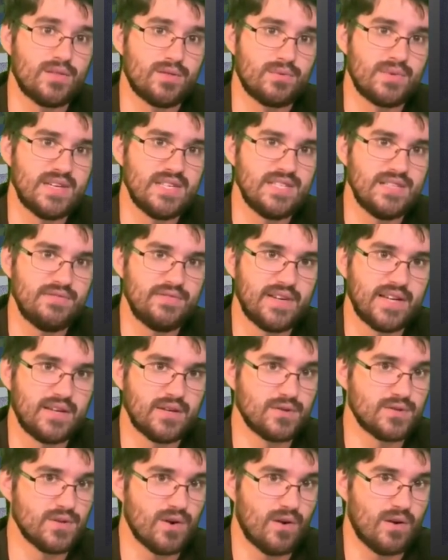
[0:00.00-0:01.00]
3D
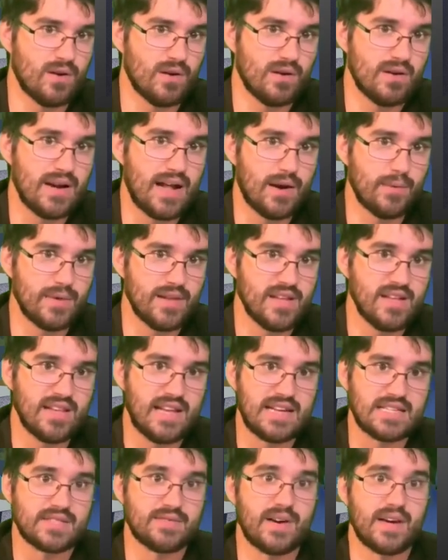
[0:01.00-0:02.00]
figures are and how we can
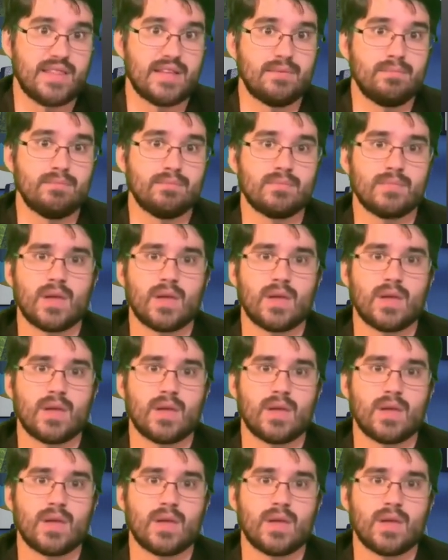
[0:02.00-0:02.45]
classify them,